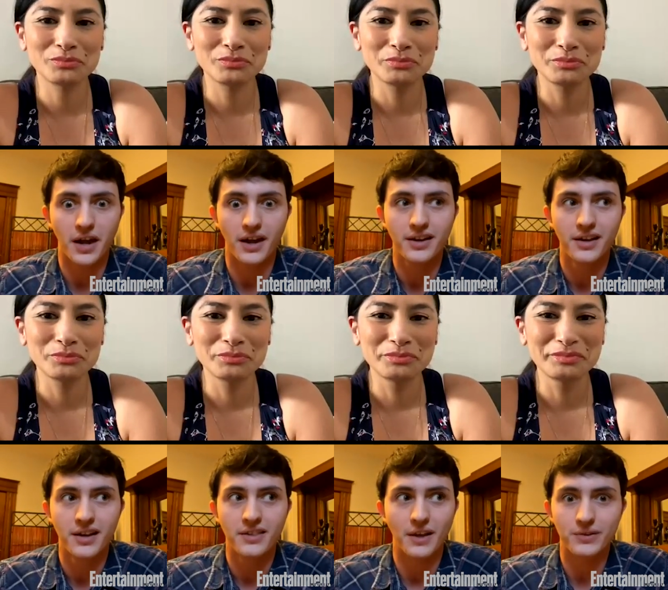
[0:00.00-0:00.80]
Speaker 1: okay.
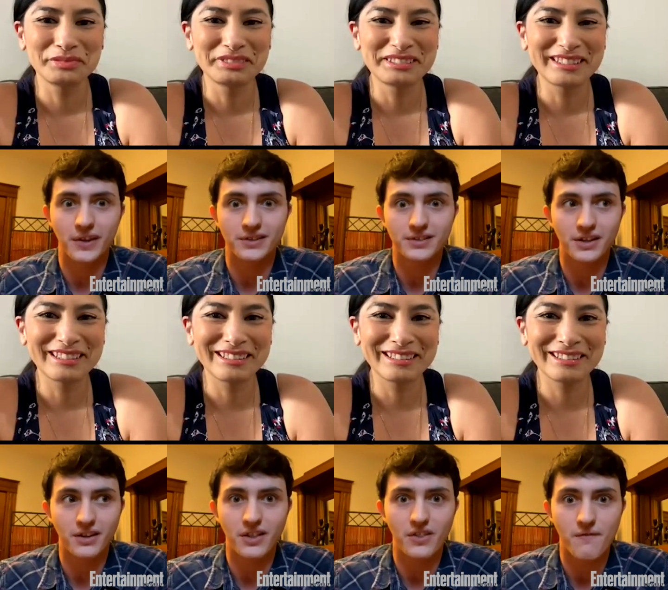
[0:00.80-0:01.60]
That was like
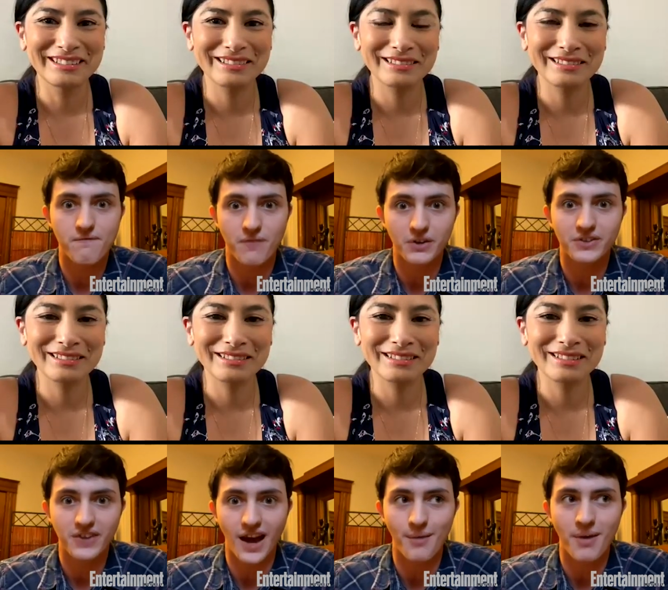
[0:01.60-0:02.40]
literally the first
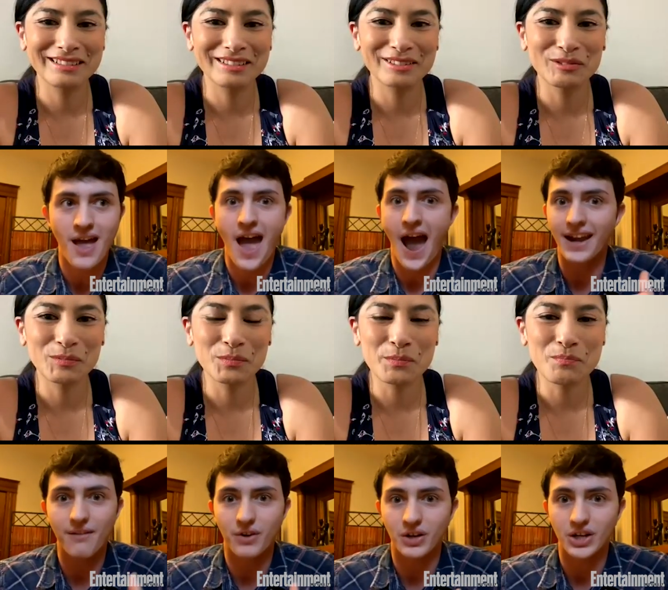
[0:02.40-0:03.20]
time I'd
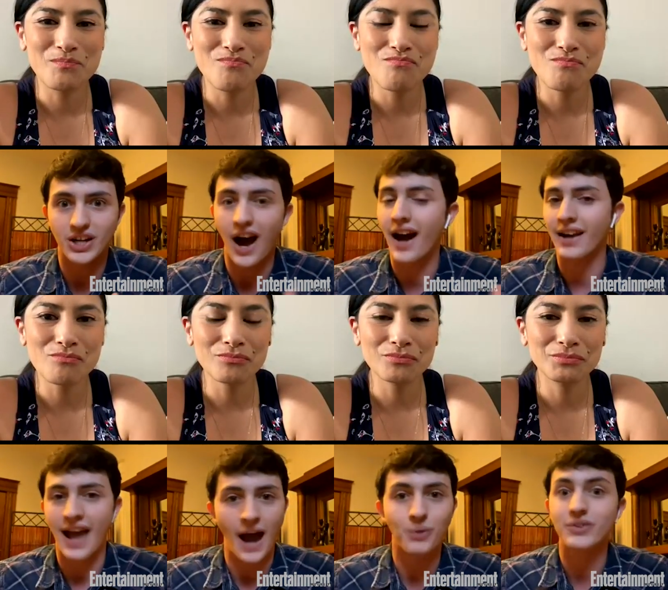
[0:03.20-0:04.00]
ever
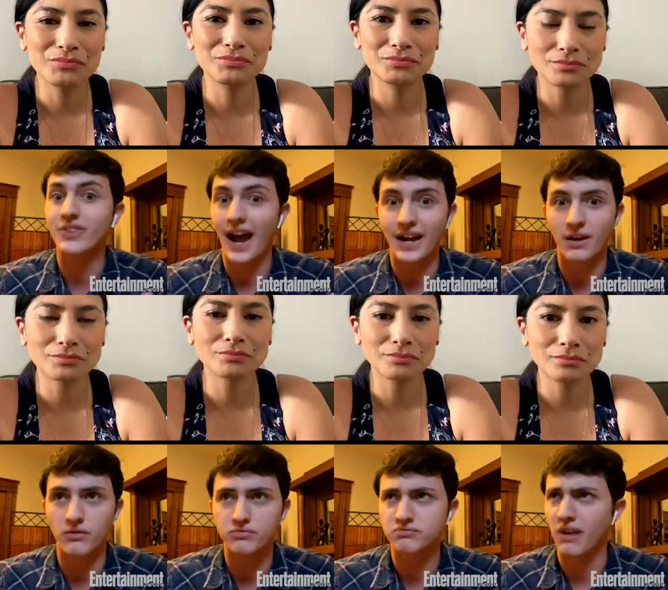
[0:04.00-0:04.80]
gone outside
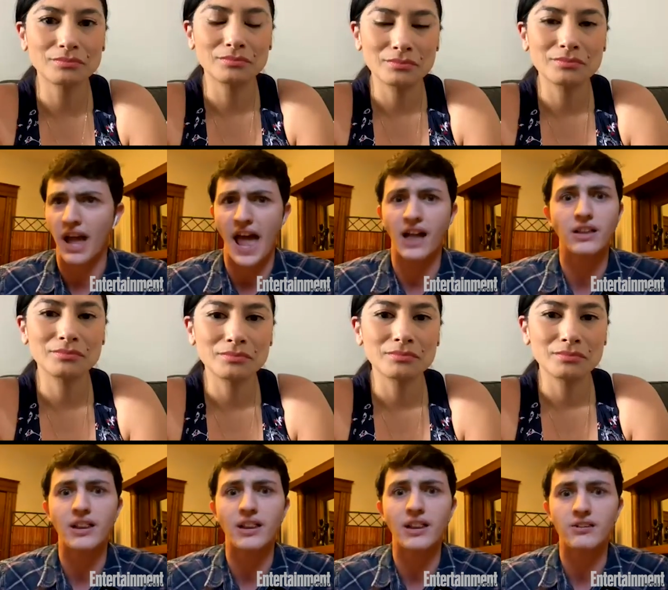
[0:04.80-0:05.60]
of
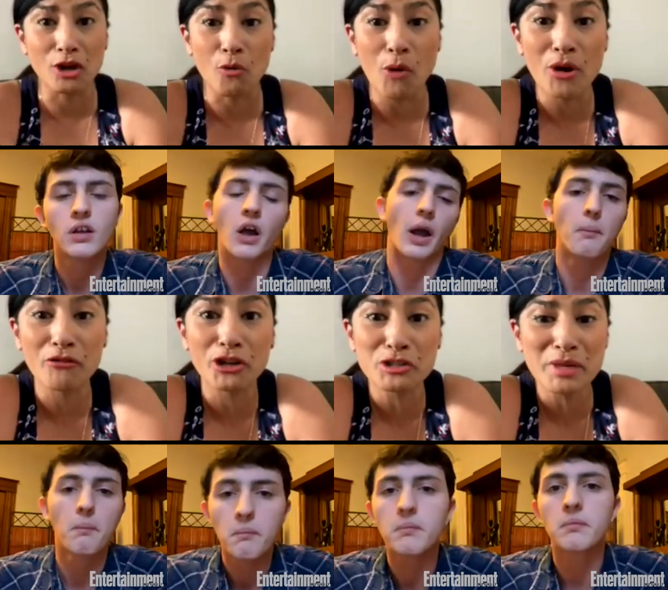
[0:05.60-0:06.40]
LA.
Speaker 2: So when we
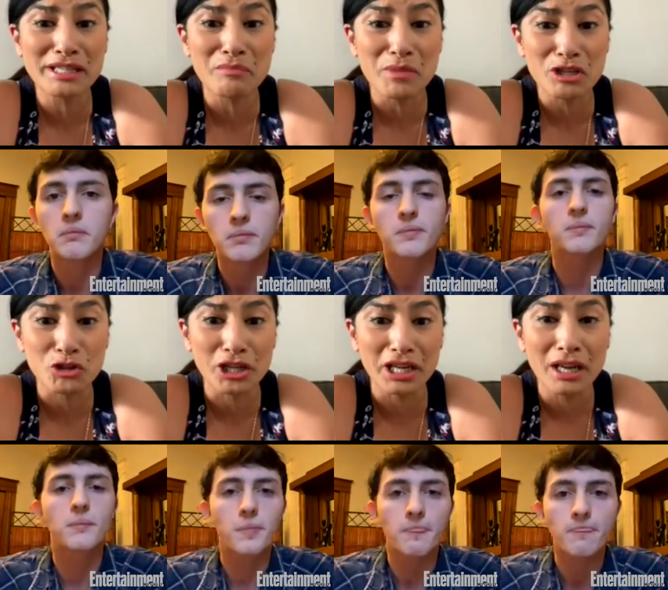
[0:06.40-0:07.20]
first meet
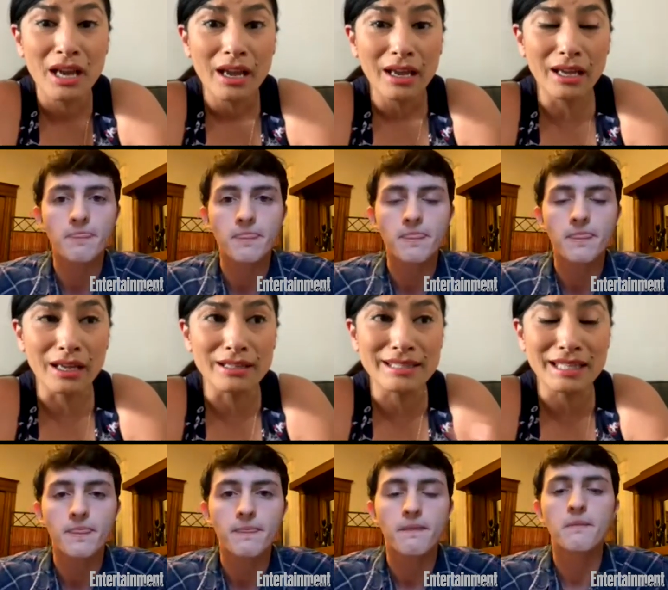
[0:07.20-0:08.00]
Demetri
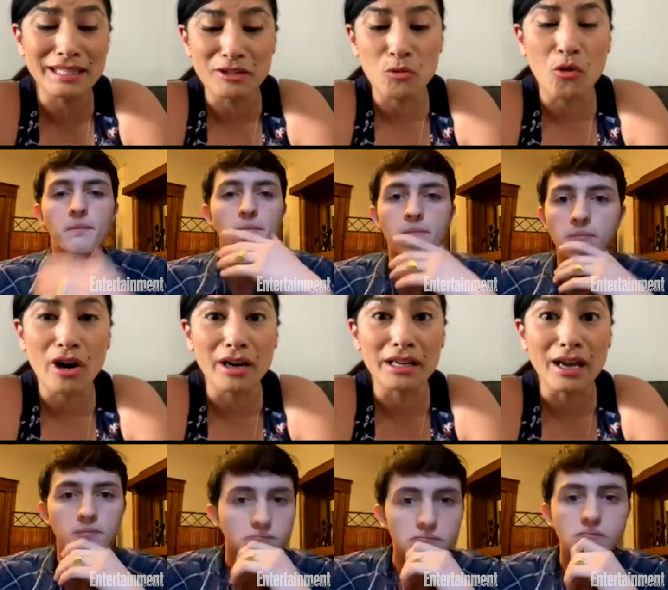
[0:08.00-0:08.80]
in season
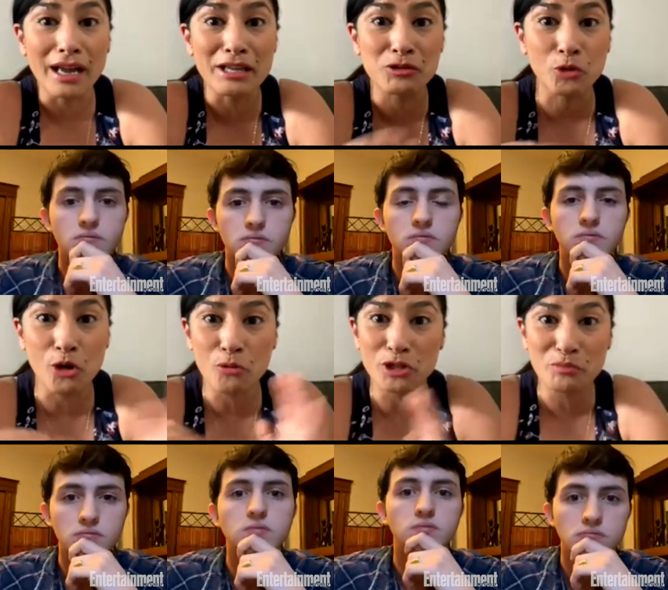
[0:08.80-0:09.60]
1, his
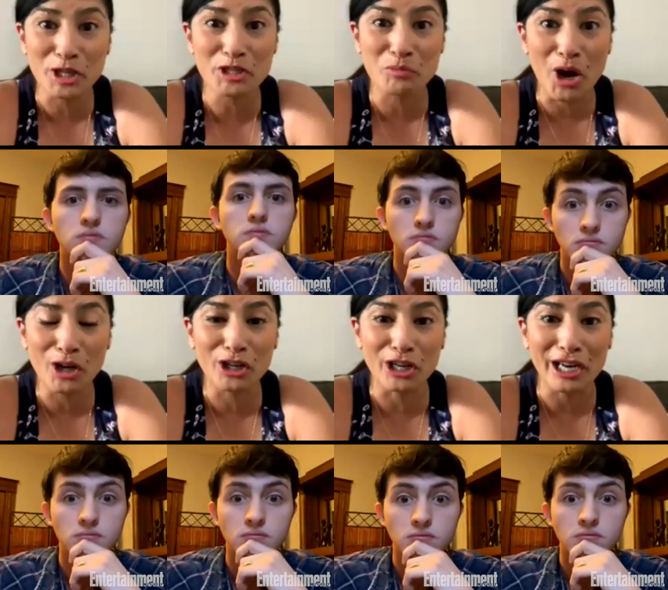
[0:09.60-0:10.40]
role was much
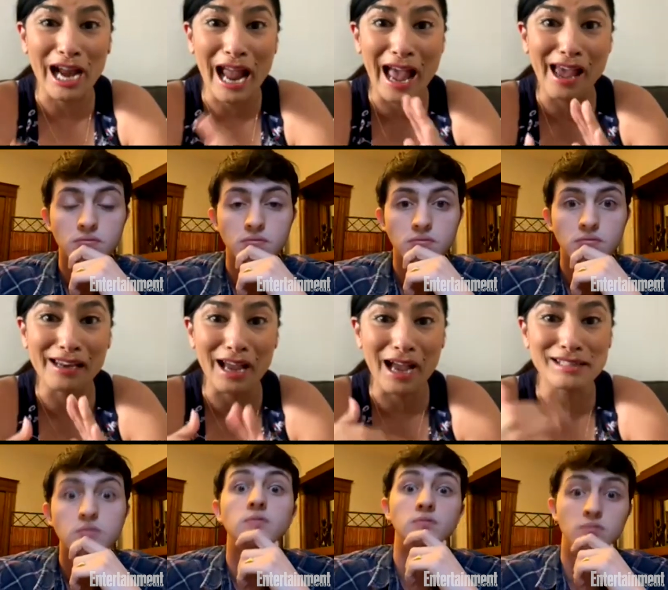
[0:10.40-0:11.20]
smaller.
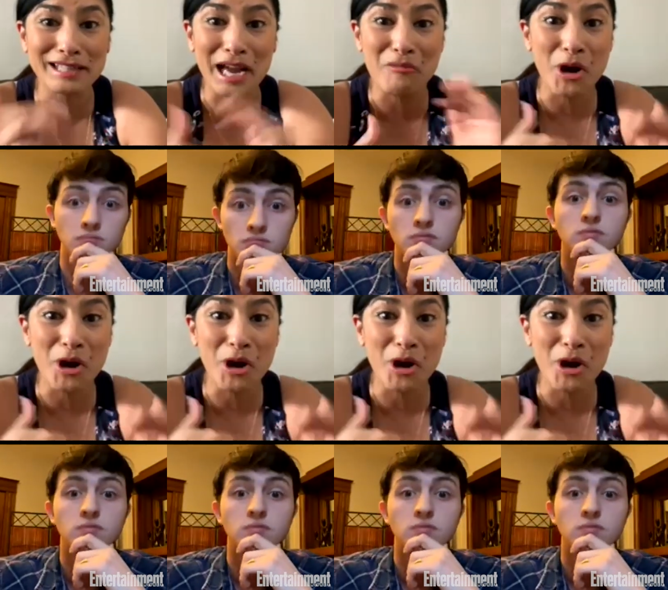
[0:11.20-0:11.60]
And as time